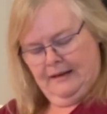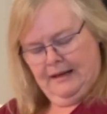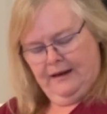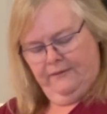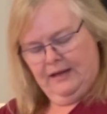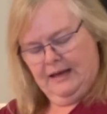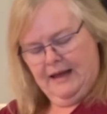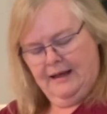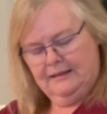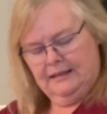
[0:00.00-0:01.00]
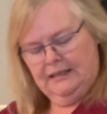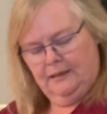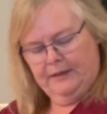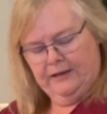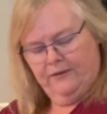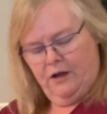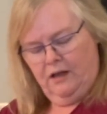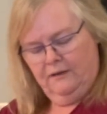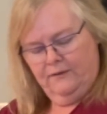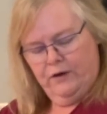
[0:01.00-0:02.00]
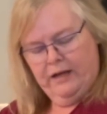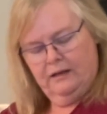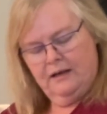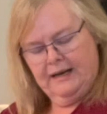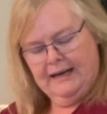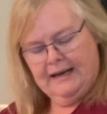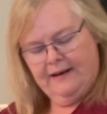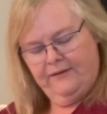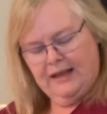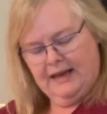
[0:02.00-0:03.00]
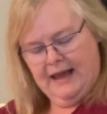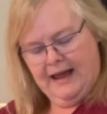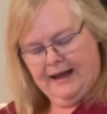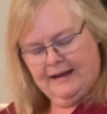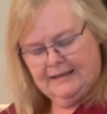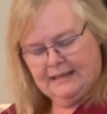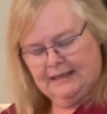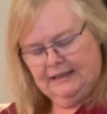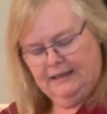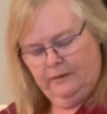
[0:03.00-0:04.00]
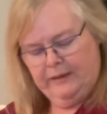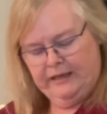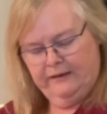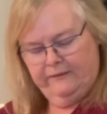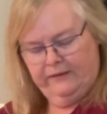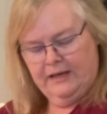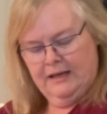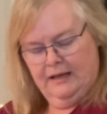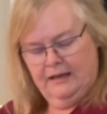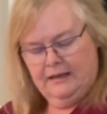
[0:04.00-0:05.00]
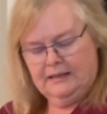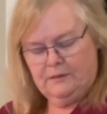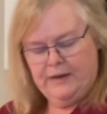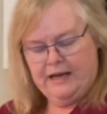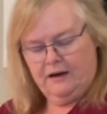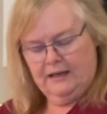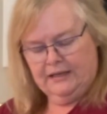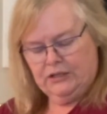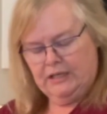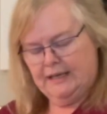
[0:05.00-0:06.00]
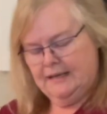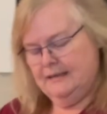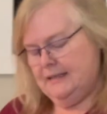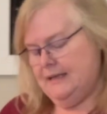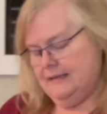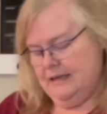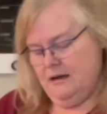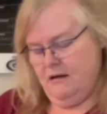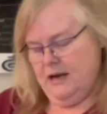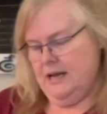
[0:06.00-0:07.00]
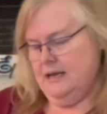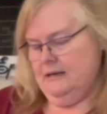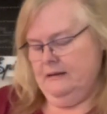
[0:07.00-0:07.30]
Everything has a little bit of olive oil on it. Everything has a little bit of the sweet garlic chicken seasoning on it.